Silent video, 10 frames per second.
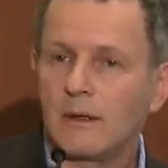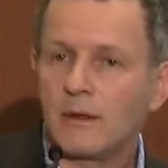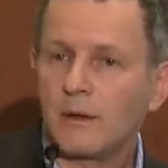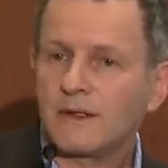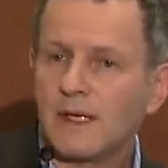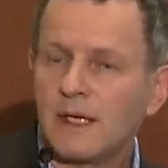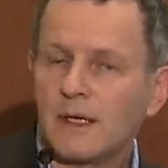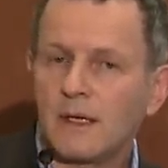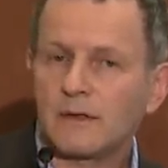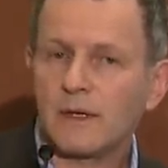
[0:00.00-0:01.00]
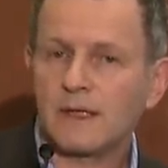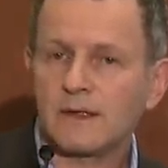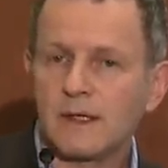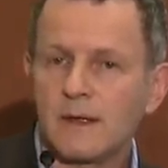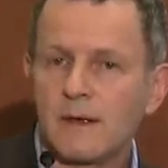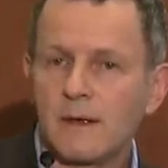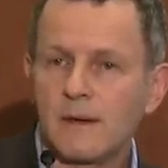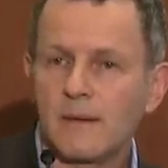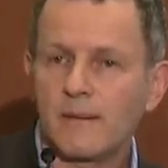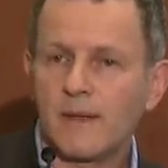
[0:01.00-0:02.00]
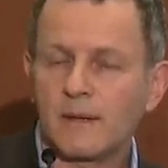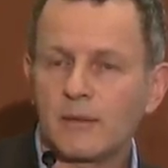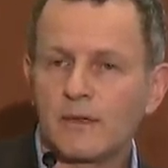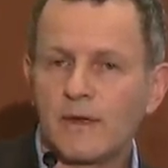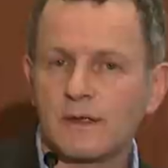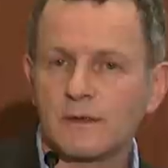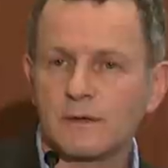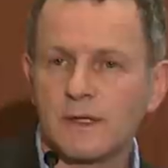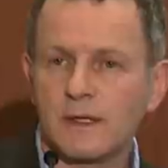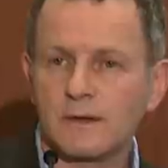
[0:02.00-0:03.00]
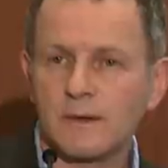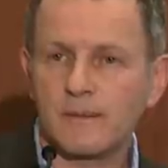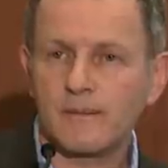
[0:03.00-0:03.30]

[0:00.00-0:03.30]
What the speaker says: notice any contrast in that brief exercise?